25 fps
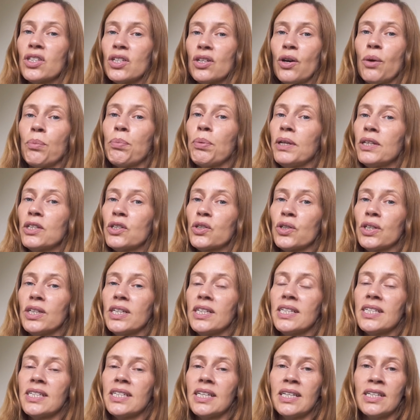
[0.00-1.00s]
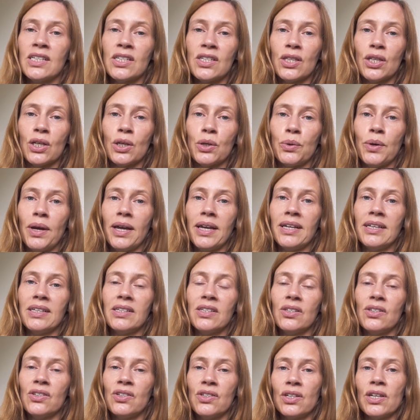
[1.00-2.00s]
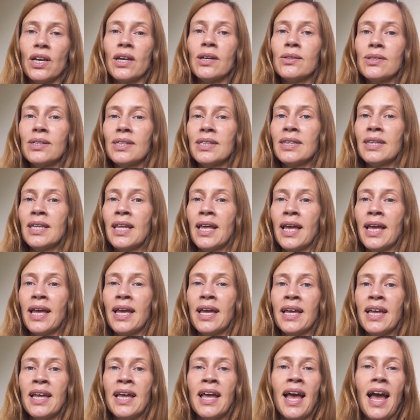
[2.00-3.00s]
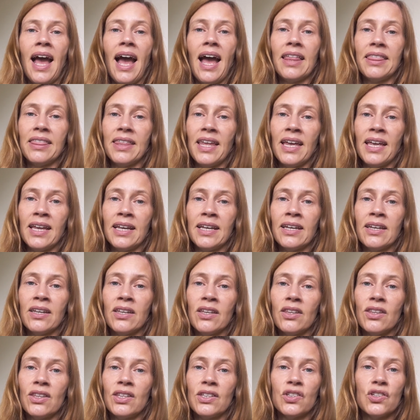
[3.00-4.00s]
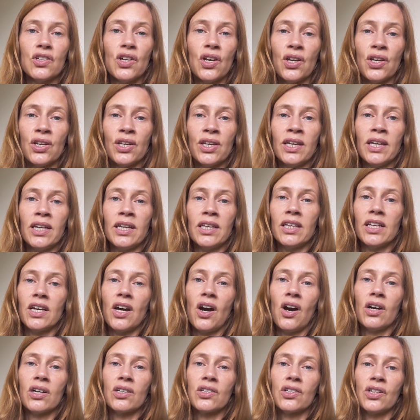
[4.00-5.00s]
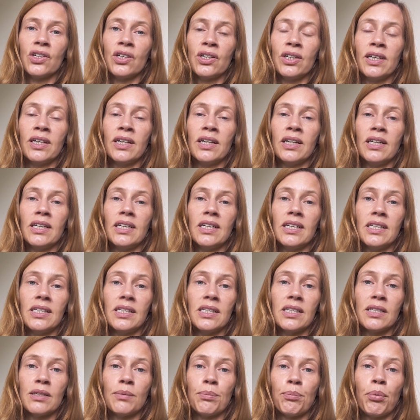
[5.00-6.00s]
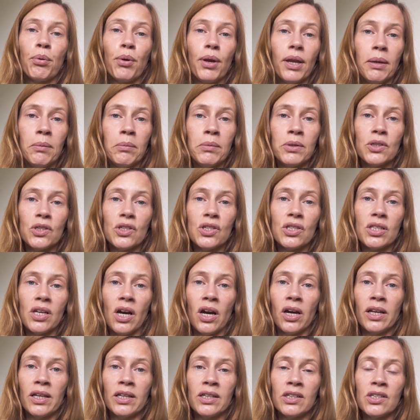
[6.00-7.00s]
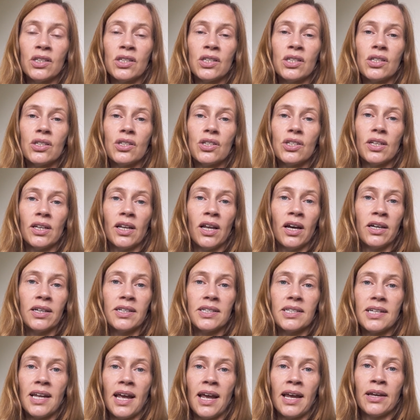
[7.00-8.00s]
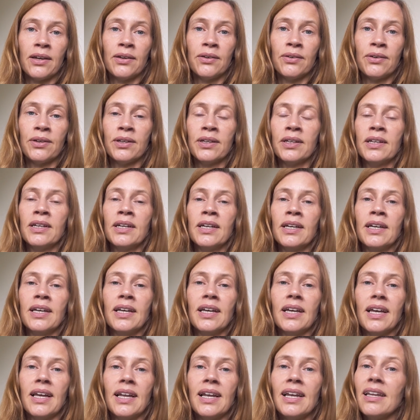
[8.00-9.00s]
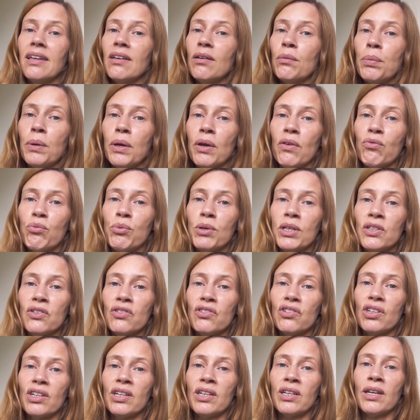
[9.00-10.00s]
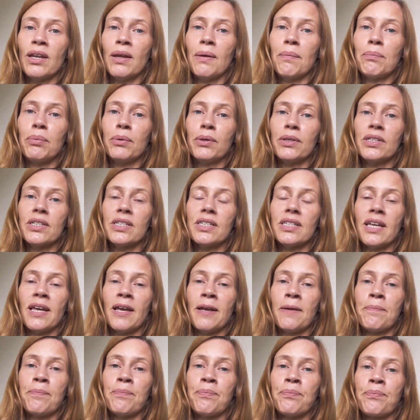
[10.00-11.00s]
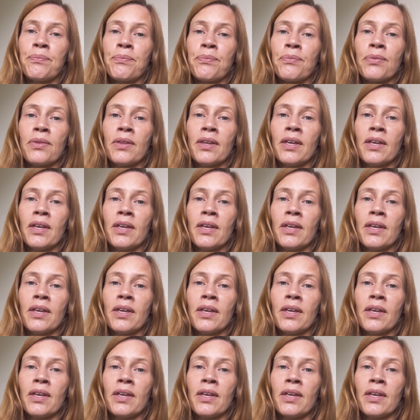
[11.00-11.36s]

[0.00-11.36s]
just a couple of treats into the crate, she goes in there. And then the journey, the car journey, is pretty much silent. She lies down, a little bit of whinging, but um,